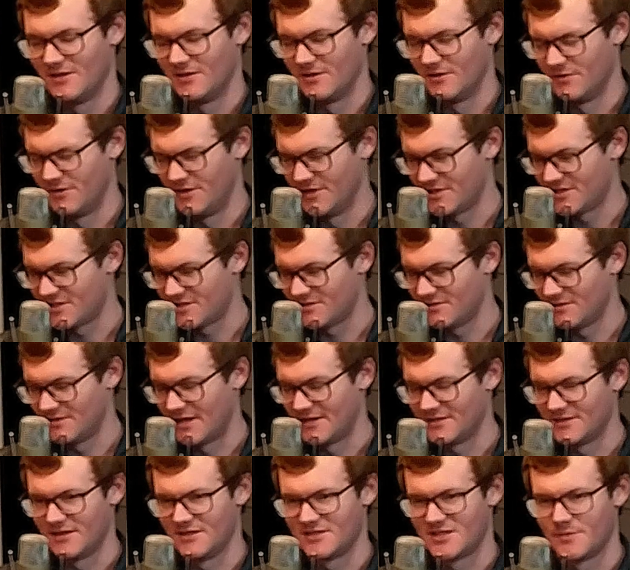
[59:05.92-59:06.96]
this,
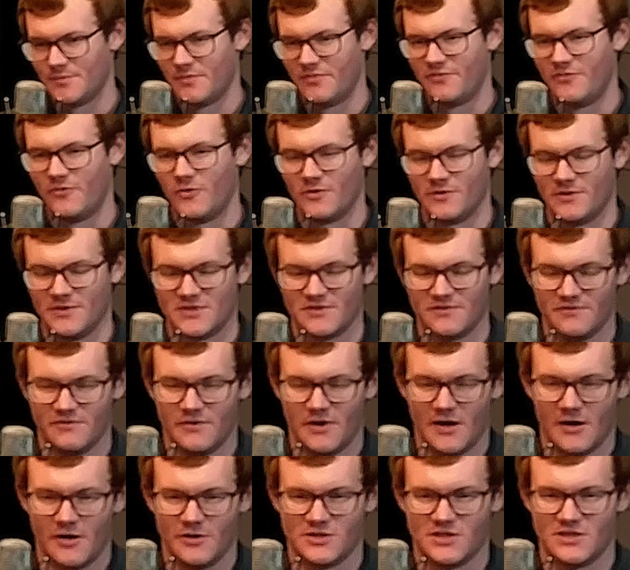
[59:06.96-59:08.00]
as I said before, this
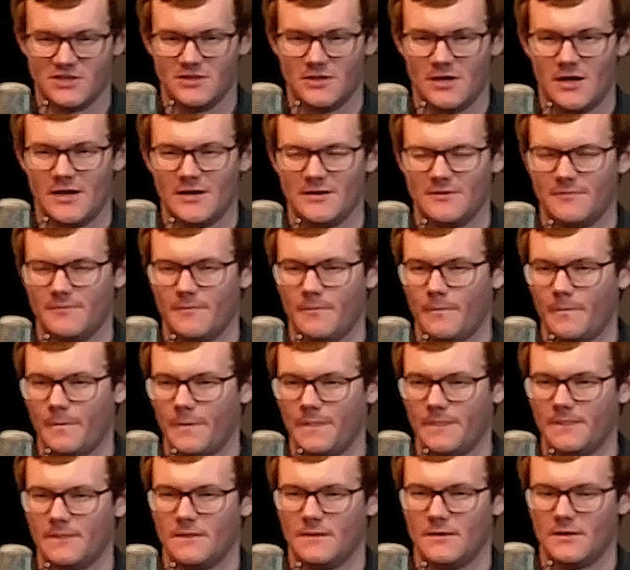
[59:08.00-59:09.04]
virus is not,
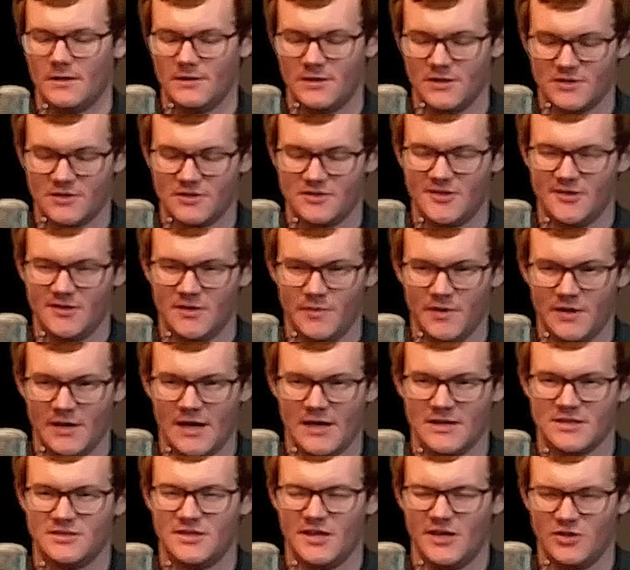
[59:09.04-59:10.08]
it doesn't seem to be
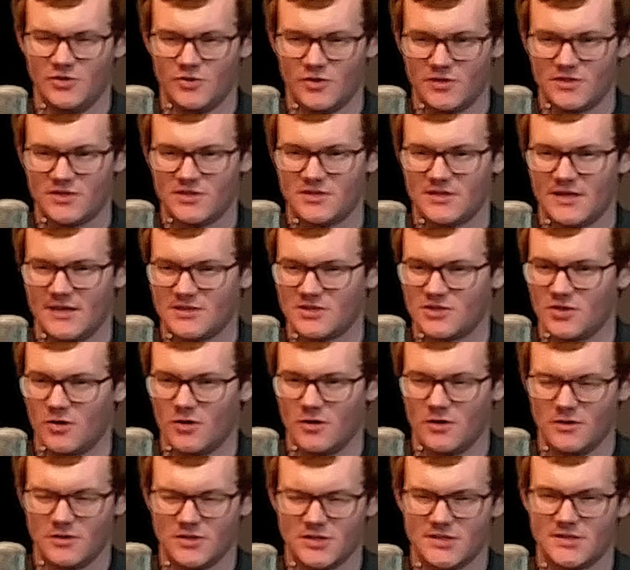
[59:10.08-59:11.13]
as dangerous as
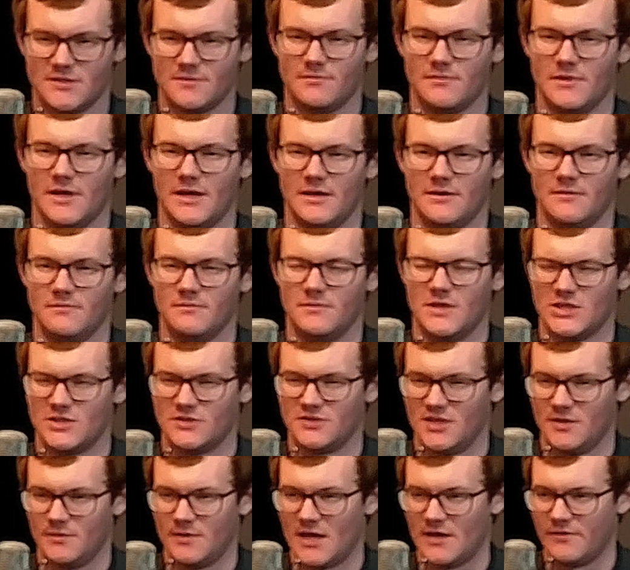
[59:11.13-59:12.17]
SARS and doesn't
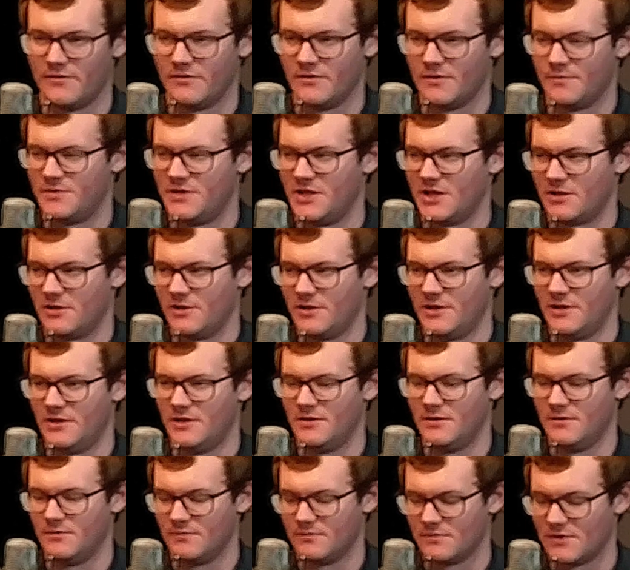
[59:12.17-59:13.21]
seem to have a
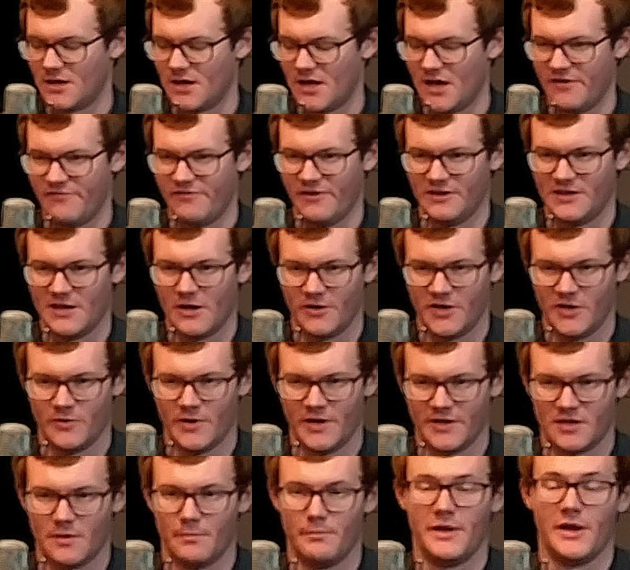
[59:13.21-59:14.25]
particularly high fatality
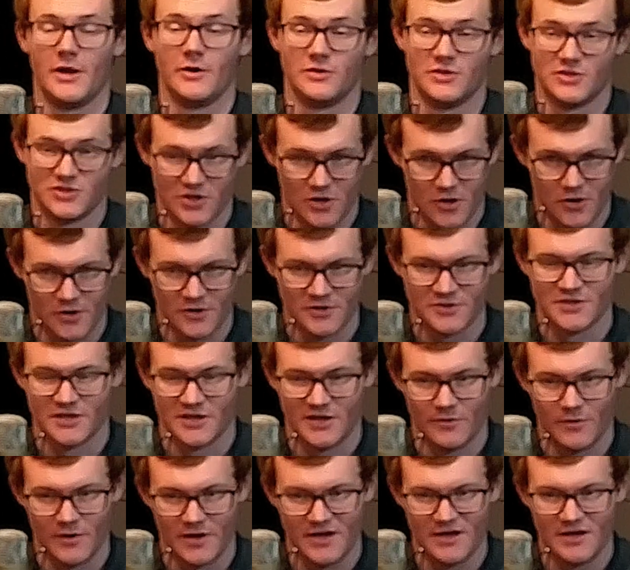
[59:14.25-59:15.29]
rate compared to SARS
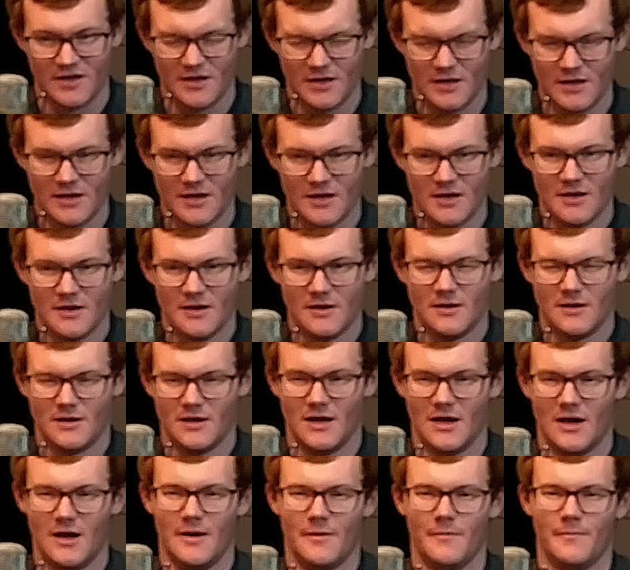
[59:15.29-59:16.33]
anyway.
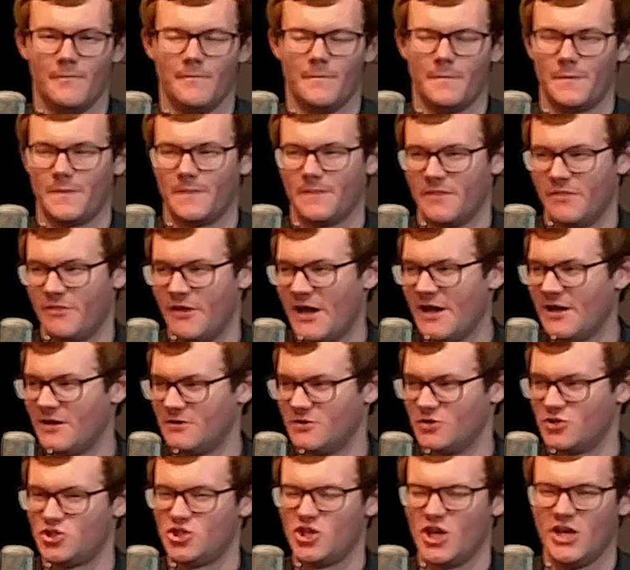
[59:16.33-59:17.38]

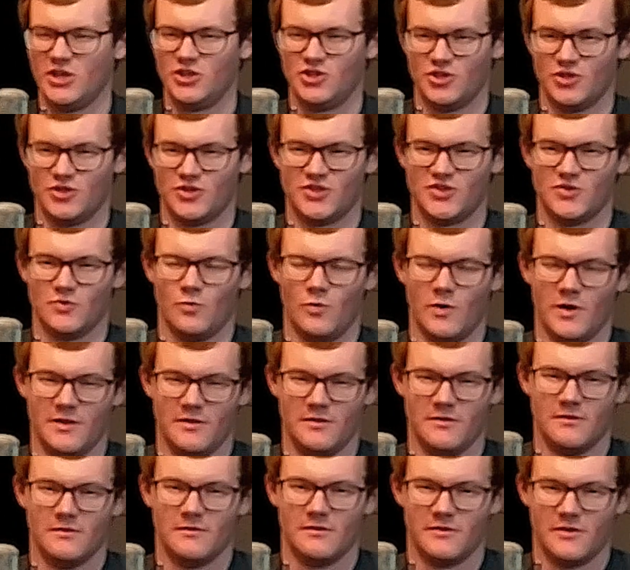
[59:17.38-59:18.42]
That changes
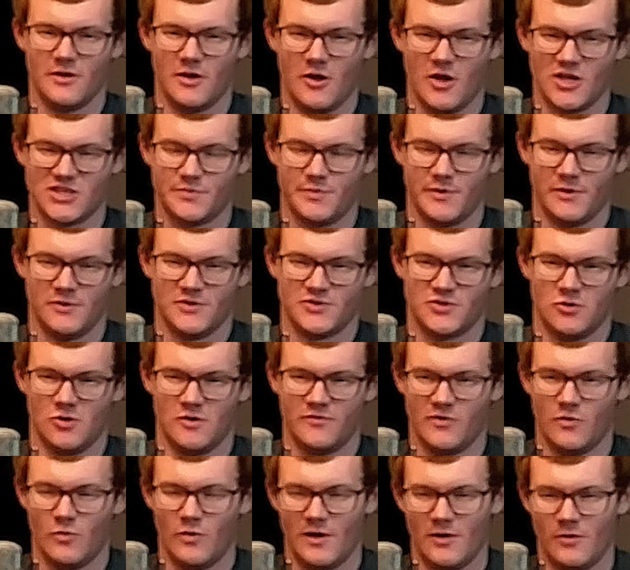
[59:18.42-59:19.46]
when the hospitals are
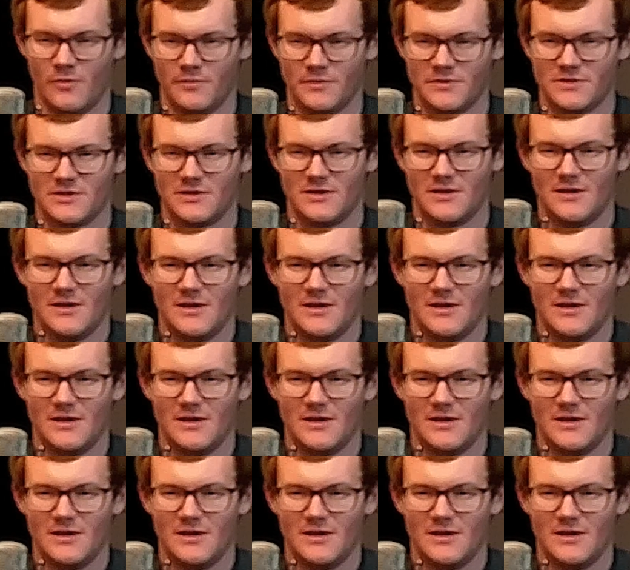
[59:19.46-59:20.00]
overwhelmed.